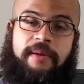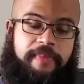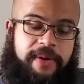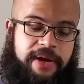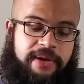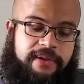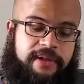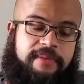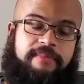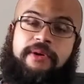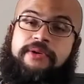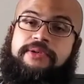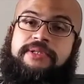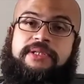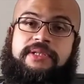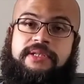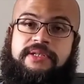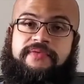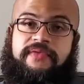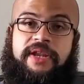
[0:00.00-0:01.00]
Apparently most
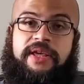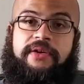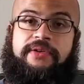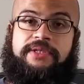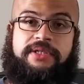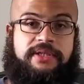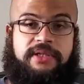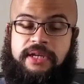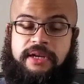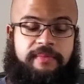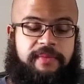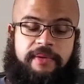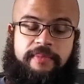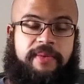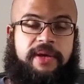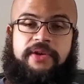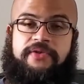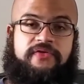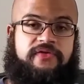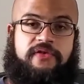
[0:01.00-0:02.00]
of this video is just going to be
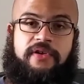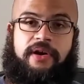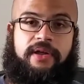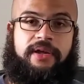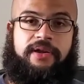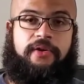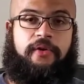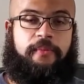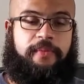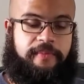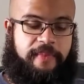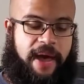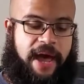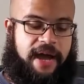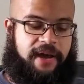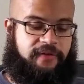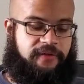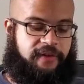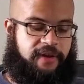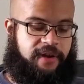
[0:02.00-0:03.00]
me struggling to open
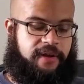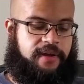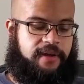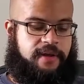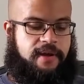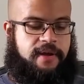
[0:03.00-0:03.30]
packaging.